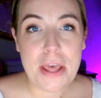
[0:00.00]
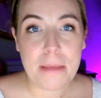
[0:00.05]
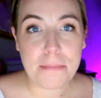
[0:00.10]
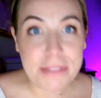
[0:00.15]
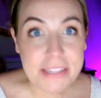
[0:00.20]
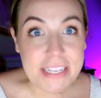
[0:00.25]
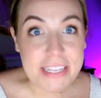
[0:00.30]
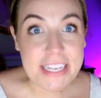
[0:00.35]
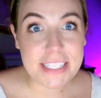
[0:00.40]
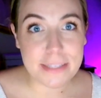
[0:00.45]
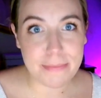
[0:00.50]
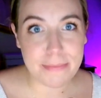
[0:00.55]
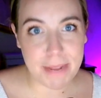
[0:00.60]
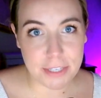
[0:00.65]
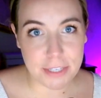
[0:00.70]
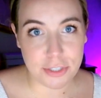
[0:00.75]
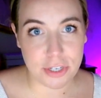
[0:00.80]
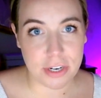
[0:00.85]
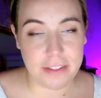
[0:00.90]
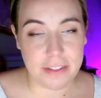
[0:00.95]
Please
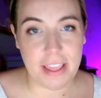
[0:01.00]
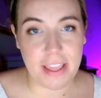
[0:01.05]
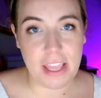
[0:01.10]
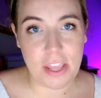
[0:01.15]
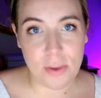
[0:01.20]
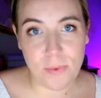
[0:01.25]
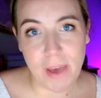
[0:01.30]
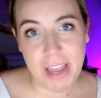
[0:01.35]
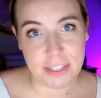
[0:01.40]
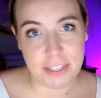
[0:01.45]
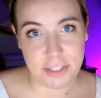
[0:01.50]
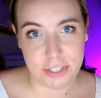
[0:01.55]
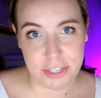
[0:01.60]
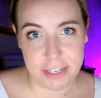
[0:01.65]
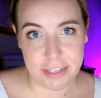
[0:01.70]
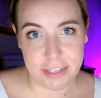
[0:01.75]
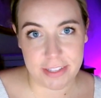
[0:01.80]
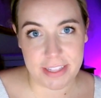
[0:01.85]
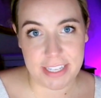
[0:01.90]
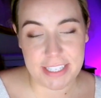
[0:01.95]
make sure that you
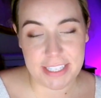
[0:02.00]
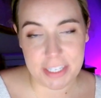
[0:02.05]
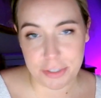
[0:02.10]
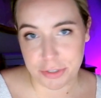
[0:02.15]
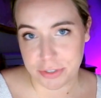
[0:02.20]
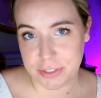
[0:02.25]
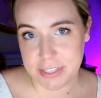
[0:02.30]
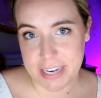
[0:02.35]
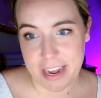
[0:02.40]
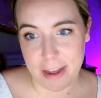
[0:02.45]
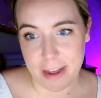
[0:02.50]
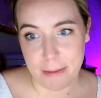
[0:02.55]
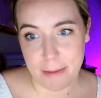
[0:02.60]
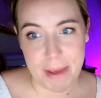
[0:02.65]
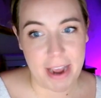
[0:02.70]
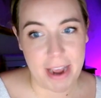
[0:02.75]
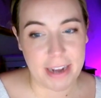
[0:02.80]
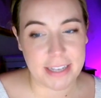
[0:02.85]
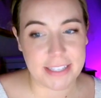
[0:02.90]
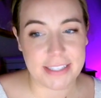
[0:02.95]
enter the Teacher Style
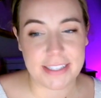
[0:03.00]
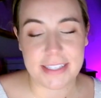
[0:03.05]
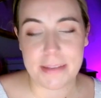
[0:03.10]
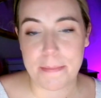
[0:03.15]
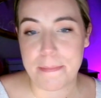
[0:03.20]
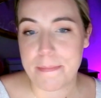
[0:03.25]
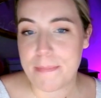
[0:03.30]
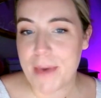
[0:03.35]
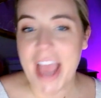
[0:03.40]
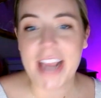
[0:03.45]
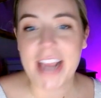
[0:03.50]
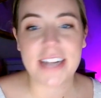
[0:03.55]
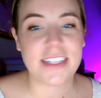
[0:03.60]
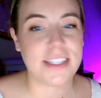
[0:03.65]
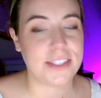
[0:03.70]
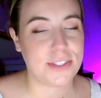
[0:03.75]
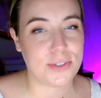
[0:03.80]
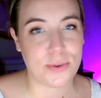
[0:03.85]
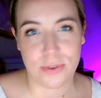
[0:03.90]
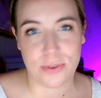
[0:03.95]
Box back
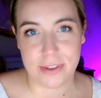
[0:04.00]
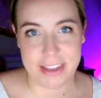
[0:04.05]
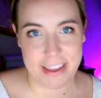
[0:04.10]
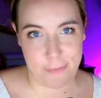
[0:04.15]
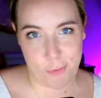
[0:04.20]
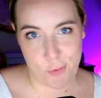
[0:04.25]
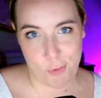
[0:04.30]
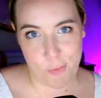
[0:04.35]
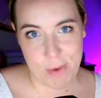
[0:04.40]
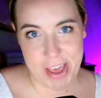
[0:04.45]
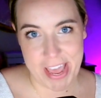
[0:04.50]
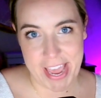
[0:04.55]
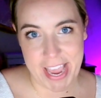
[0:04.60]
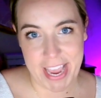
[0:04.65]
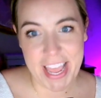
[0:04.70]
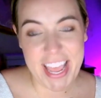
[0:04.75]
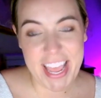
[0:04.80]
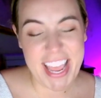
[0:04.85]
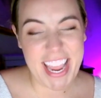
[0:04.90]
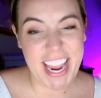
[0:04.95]
to school
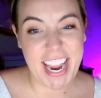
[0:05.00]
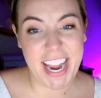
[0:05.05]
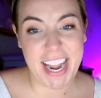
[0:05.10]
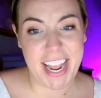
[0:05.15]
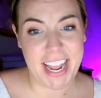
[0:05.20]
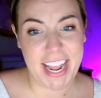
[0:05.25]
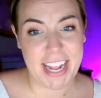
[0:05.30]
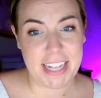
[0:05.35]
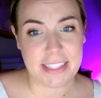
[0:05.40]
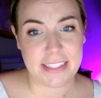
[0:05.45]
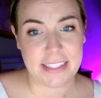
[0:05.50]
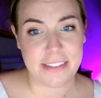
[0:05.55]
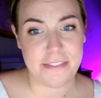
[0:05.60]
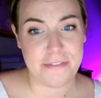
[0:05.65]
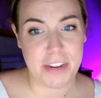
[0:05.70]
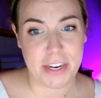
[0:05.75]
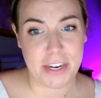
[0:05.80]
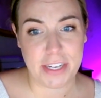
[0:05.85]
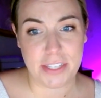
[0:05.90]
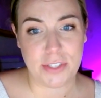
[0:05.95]
giveaway. It ends
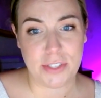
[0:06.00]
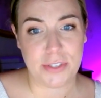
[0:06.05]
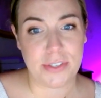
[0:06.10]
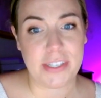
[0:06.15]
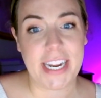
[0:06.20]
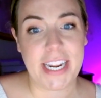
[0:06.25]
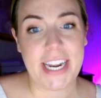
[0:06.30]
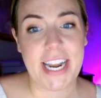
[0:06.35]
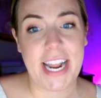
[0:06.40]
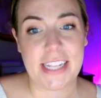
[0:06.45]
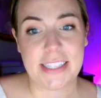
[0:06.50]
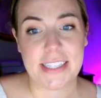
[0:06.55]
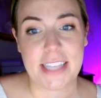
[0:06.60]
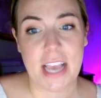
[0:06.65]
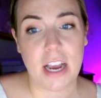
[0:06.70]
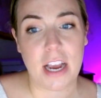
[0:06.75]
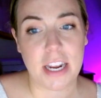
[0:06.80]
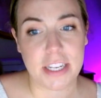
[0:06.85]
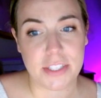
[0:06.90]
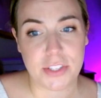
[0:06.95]
very soon. It ends
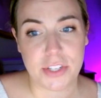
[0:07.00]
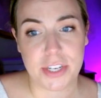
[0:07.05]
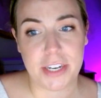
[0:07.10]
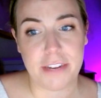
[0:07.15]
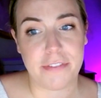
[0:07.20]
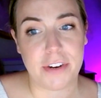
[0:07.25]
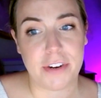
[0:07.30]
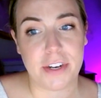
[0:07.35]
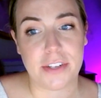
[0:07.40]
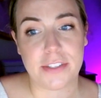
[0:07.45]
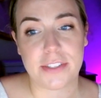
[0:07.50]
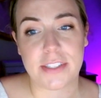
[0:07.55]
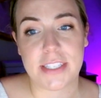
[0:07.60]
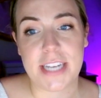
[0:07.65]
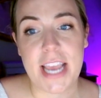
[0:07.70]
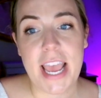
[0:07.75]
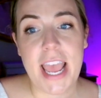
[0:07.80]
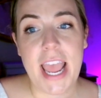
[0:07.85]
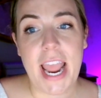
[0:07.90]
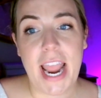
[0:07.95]
August 31st,
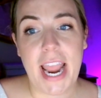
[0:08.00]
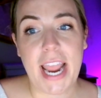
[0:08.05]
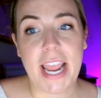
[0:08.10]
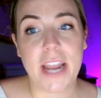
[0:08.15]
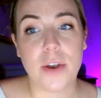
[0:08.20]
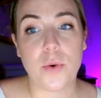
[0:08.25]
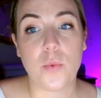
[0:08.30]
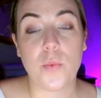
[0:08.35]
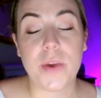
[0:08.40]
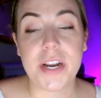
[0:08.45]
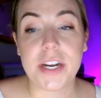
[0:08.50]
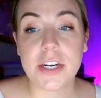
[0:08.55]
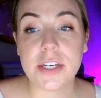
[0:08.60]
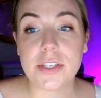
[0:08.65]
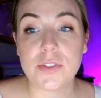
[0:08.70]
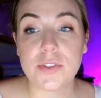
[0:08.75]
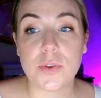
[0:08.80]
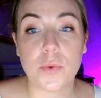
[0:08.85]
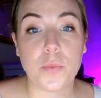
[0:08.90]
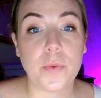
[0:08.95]
and
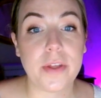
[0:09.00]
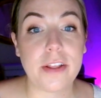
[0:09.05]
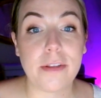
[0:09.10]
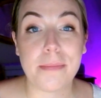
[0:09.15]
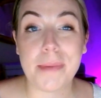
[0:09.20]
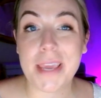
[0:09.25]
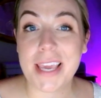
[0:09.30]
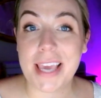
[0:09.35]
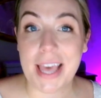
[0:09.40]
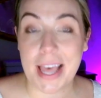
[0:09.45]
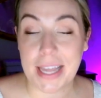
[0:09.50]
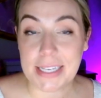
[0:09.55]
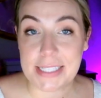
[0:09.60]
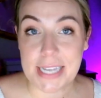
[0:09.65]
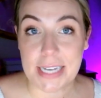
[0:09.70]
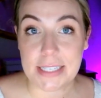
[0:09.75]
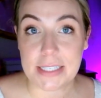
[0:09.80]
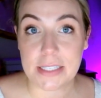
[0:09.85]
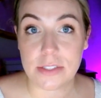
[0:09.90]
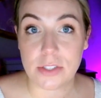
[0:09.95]
winners will be
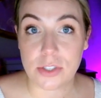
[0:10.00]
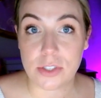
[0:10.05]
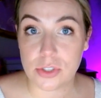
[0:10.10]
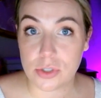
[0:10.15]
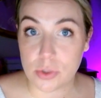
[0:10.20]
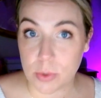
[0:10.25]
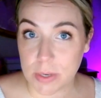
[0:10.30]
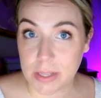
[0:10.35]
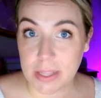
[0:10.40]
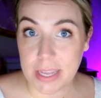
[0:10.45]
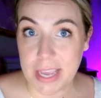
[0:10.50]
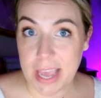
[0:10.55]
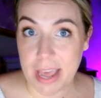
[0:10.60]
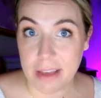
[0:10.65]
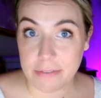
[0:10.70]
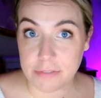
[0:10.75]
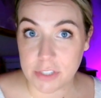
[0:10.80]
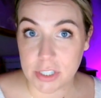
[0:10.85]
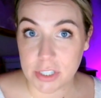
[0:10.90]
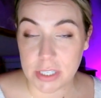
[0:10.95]
contacted shortly
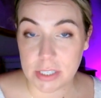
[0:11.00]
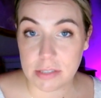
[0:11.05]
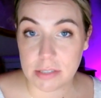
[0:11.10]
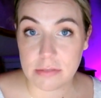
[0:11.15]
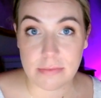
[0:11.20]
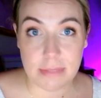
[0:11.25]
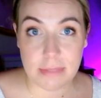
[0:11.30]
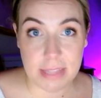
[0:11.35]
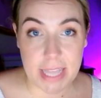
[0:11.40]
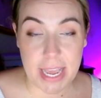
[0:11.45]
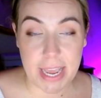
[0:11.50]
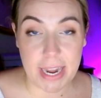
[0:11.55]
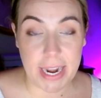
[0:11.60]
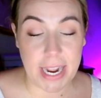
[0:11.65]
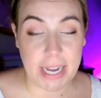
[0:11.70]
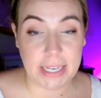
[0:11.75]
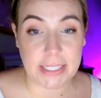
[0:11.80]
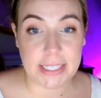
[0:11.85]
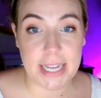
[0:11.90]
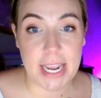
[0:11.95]
after that
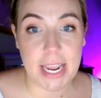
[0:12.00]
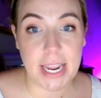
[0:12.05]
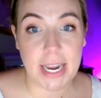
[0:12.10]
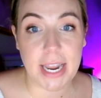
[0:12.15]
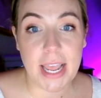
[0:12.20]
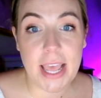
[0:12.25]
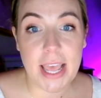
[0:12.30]
end date.